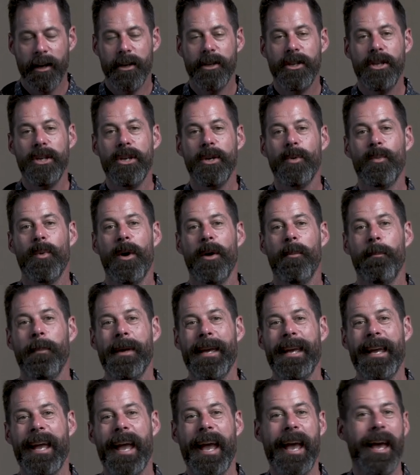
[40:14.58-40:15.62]
you will
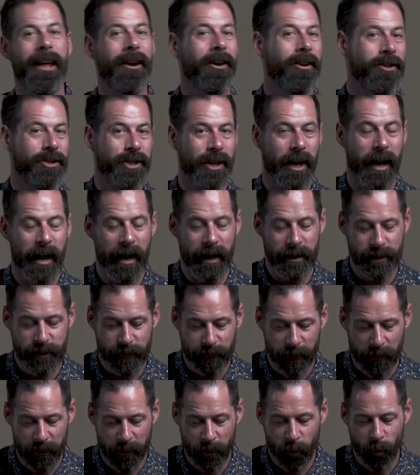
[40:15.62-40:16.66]
be energized
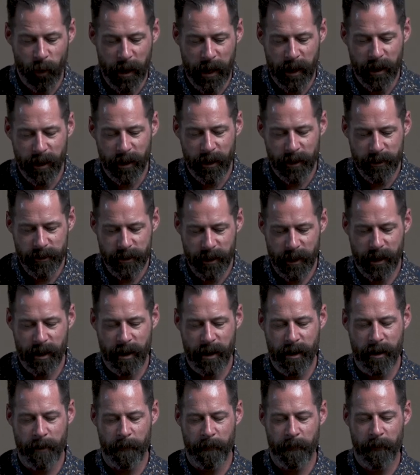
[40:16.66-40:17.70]
for the week to
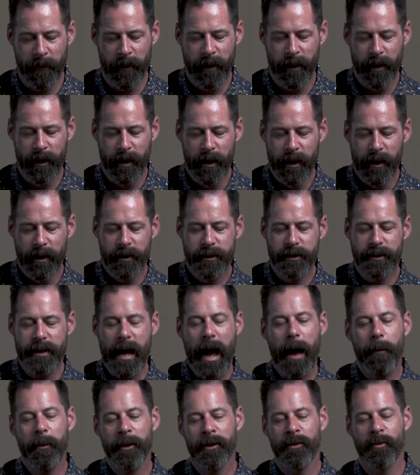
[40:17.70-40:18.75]
come.
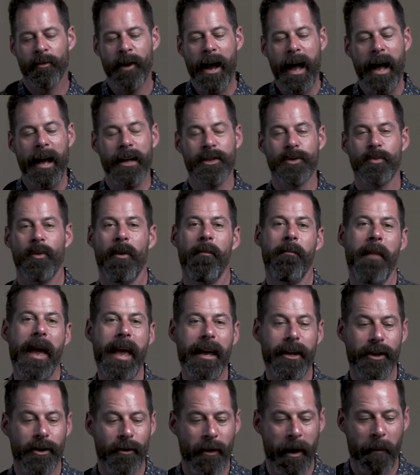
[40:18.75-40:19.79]
Sabbath rest will
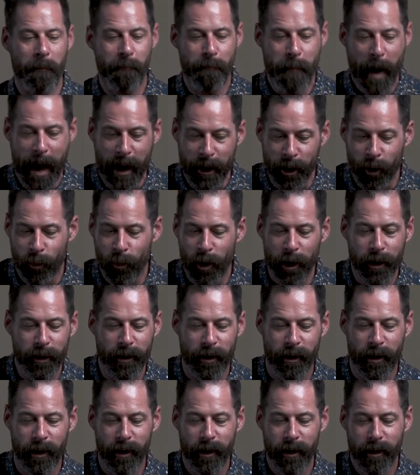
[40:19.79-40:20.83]
make you a better
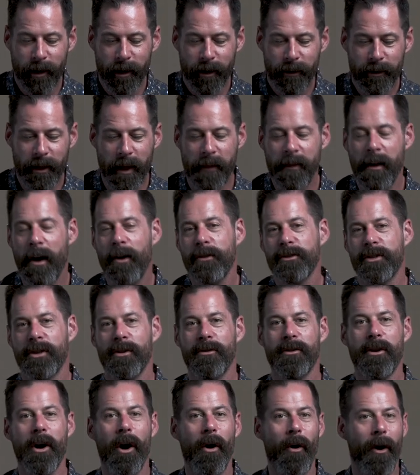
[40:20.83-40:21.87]
worker than those
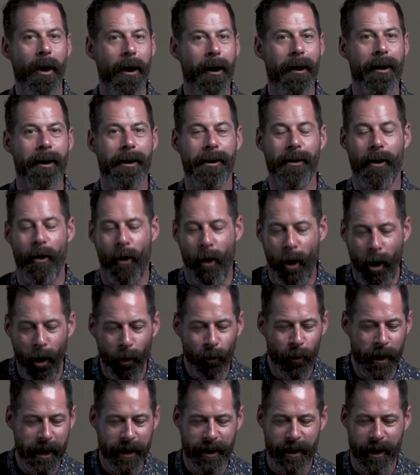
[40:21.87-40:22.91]
who go hard
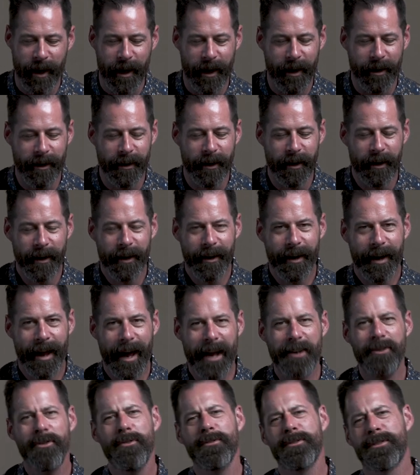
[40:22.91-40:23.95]
all weekend
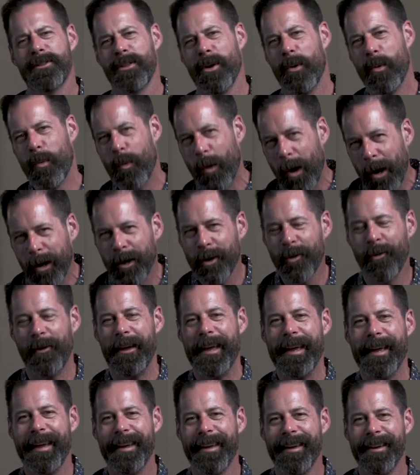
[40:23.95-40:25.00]
and use the work
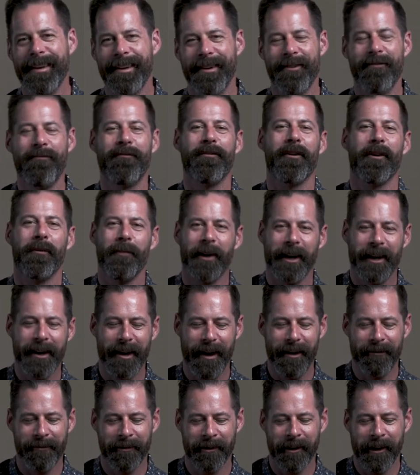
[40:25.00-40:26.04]
week for
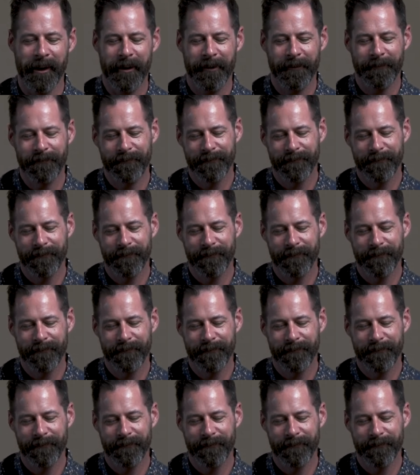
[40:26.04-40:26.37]
recovery.